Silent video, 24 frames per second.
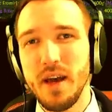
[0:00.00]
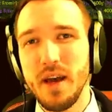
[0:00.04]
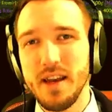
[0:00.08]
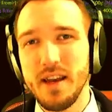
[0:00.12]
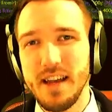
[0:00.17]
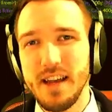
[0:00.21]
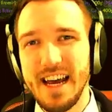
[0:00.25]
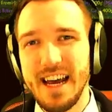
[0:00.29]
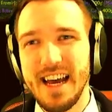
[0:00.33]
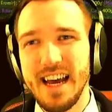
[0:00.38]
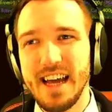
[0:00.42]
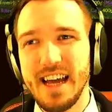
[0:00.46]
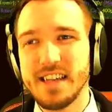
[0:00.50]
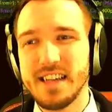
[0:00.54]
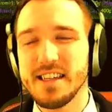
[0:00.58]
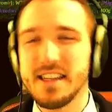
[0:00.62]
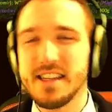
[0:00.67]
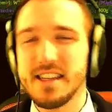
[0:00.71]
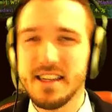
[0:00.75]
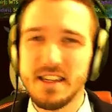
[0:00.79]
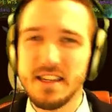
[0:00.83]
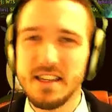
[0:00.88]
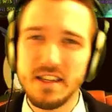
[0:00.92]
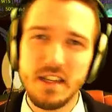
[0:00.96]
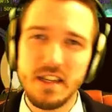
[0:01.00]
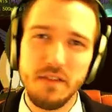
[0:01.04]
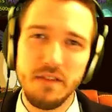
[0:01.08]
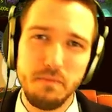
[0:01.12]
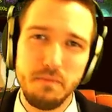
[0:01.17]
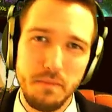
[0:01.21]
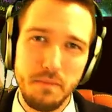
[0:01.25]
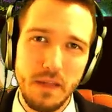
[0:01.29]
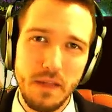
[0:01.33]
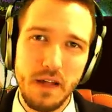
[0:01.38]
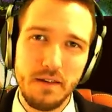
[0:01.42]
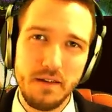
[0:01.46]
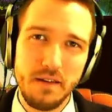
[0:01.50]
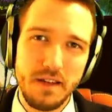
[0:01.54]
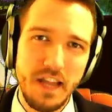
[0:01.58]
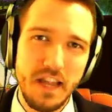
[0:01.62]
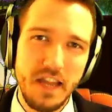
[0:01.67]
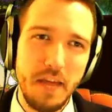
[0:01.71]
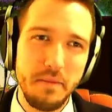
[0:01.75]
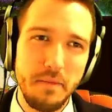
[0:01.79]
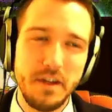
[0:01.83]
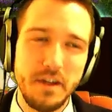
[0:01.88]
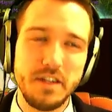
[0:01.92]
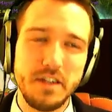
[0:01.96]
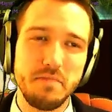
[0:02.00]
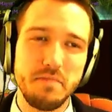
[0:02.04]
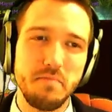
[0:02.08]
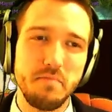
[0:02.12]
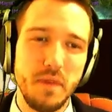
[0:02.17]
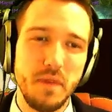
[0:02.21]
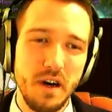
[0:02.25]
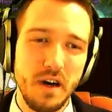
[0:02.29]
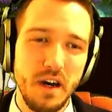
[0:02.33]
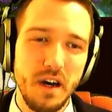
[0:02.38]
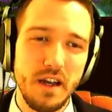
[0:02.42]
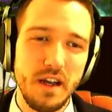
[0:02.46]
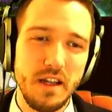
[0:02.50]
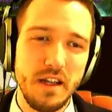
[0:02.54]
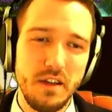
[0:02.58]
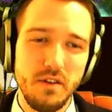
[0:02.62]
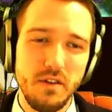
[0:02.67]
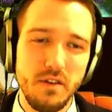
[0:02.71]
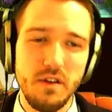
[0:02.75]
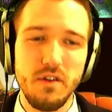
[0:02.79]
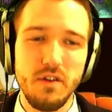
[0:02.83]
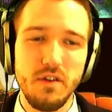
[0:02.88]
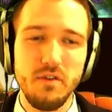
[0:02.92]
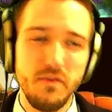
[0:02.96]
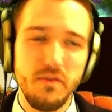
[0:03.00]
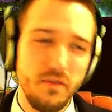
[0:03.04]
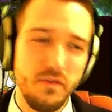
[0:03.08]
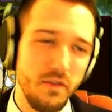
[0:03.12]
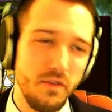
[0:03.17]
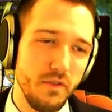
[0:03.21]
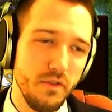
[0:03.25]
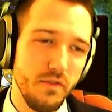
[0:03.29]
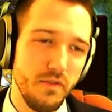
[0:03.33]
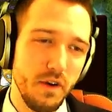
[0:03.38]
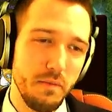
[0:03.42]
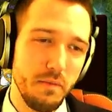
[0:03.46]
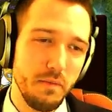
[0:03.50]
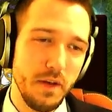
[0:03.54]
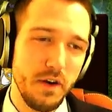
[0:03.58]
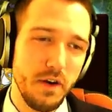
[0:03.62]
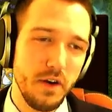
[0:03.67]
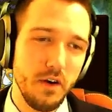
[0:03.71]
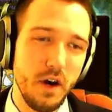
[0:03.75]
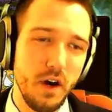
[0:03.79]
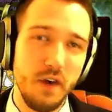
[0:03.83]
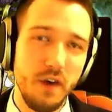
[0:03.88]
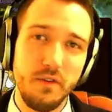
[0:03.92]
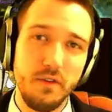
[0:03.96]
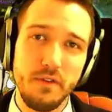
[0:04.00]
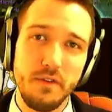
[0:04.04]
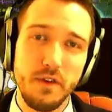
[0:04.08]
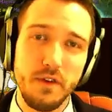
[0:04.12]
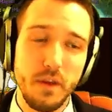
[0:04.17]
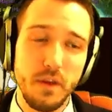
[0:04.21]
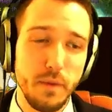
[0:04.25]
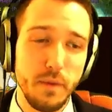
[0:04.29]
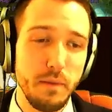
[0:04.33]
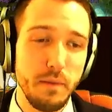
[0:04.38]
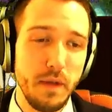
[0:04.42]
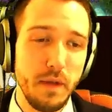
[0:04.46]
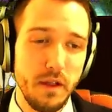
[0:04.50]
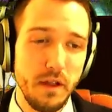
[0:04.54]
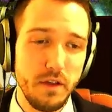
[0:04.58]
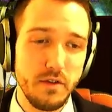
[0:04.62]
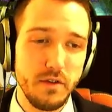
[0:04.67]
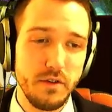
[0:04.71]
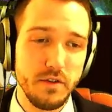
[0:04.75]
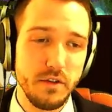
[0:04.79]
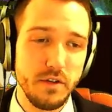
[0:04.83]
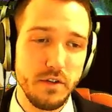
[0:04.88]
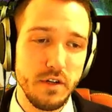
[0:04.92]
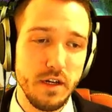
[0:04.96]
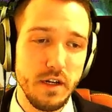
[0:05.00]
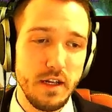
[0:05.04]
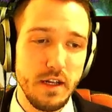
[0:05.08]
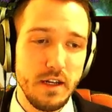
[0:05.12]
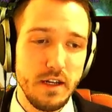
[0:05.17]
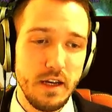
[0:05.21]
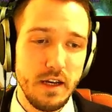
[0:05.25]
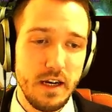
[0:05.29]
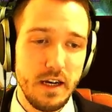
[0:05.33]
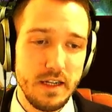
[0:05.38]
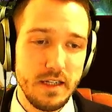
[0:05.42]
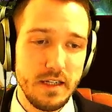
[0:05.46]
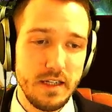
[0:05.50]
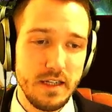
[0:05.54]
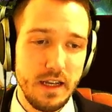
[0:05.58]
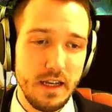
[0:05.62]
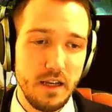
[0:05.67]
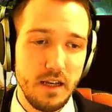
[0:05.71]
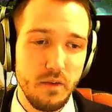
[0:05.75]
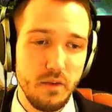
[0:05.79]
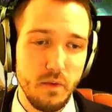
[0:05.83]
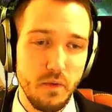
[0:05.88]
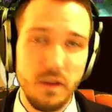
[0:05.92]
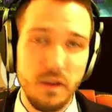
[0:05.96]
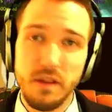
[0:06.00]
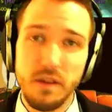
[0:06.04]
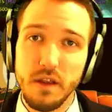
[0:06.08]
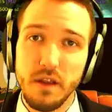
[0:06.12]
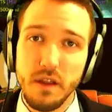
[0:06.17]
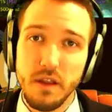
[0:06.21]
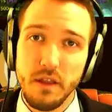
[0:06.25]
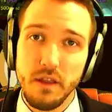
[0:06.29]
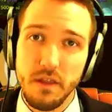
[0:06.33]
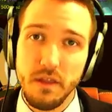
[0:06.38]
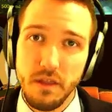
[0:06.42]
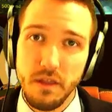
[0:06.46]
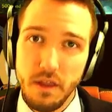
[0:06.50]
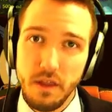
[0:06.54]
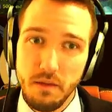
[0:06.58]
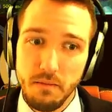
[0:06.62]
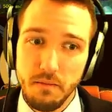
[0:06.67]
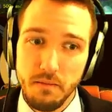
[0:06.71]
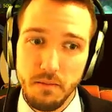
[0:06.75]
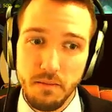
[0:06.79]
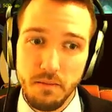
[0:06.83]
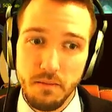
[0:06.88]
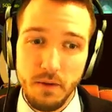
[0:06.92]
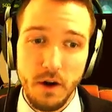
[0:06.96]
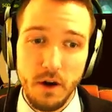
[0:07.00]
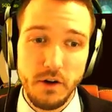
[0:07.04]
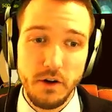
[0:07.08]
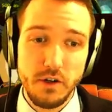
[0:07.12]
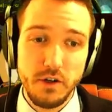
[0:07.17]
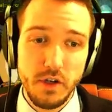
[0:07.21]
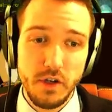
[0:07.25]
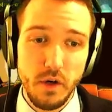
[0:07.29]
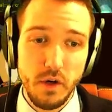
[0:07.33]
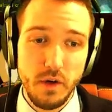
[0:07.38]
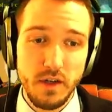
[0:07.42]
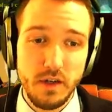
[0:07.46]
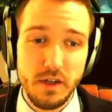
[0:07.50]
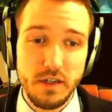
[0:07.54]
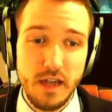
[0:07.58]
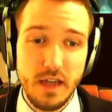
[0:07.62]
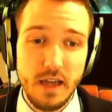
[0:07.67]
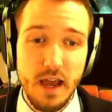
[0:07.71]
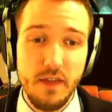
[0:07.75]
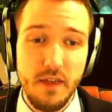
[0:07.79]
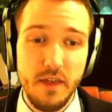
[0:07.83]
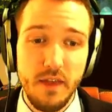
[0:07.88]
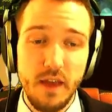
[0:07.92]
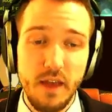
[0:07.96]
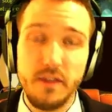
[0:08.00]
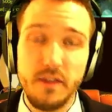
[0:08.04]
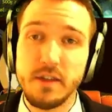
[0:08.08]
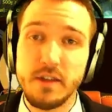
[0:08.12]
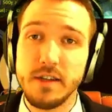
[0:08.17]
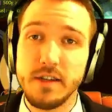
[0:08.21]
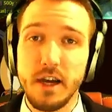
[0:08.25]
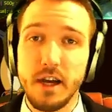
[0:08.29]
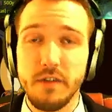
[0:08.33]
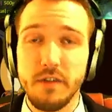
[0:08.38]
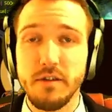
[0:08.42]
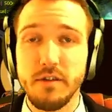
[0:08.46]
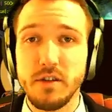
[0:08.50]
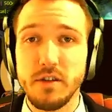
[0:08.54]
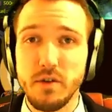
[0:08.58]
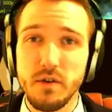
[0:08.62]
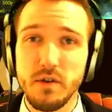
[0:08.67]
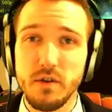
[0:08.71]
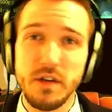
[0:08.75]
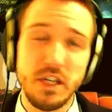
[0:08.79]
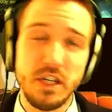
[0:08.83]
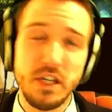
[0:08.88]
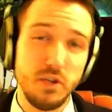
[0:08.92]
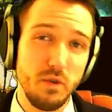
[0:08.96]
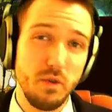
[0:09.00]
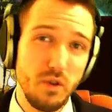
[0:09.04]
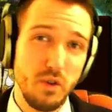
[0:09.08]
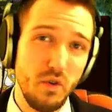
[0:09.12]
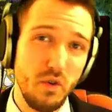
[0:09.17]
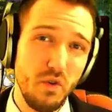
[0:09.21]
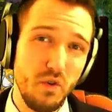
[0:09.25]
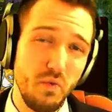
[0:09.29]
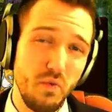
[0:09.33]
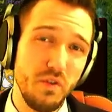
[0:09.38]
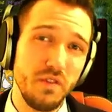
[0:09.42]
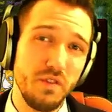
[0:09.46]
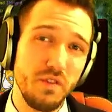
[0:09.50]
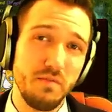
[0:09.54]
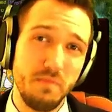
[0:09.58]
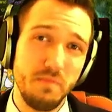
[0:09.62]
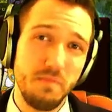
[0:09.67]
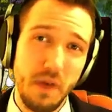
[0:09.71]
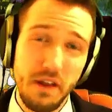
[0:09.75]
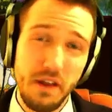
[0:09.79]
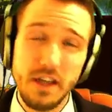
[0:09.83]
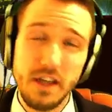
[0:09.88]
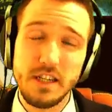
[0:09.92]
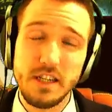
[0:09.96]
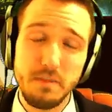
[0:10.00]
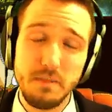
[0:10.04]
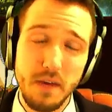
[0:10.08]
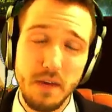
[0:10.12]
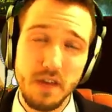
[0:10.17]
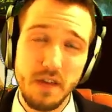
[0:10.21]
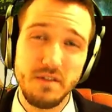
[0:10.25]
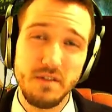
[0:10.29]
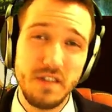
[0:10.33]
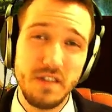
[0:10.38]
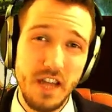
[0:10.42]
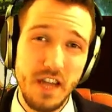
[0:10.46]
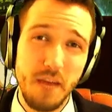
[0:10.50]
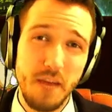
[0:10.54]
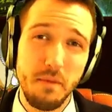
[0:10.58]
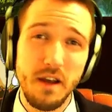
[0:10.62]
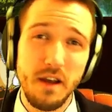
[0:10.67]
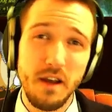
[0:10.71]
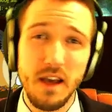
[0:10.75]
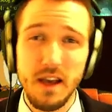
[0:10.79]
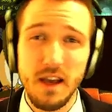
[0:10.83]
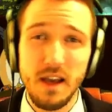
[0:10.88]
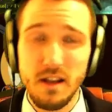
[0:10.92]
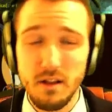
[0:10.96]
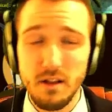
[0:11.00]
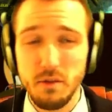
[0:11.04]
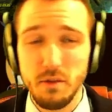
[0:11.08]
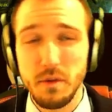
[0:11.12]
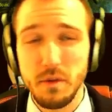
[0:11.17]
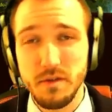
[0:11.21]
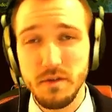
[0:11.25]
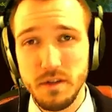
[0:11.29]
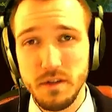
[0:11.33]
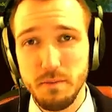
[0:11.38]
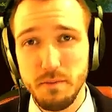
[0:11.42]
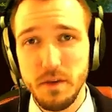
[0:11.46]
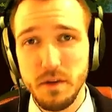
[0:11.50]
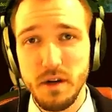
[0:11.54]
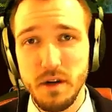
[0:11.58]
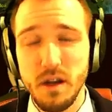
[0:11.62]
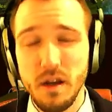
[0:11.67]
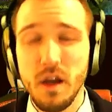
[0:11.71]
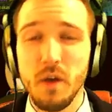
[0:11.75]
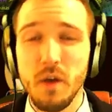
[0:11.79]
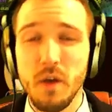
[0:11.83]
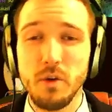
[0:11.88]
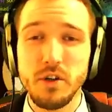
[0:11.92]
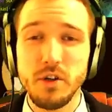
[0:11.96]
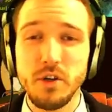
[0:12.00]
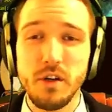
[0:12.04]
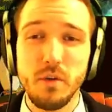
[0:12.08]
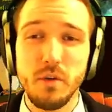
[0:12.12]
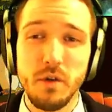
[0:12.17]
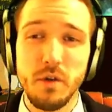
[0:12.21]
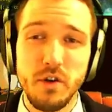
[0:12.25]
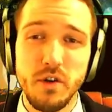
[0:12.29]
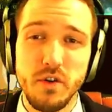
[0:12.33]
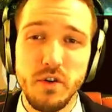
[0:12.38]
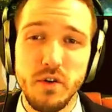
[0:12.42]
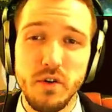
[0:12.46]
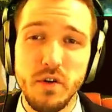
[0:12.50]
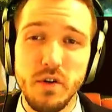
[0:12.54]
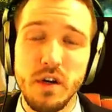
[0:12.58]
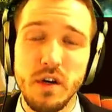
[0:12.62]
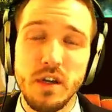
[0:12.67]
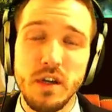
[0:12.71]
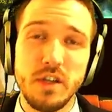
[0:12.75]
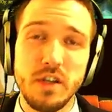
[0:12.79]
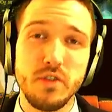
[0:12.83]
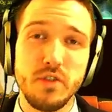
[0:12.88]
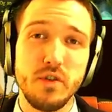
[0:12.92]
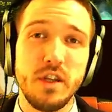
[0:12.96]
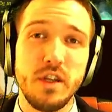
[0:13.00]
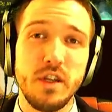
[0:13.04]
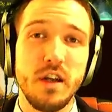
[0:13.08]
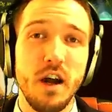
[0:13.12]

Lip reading: axe. It does have a lot of damage, but you're far better off if you're going to be a melee user sticking with the honor tokens. And then the sacrifice token gets you a loot with a nice amount of stamina and a little bit of spirit. What you're going to want to do is you need to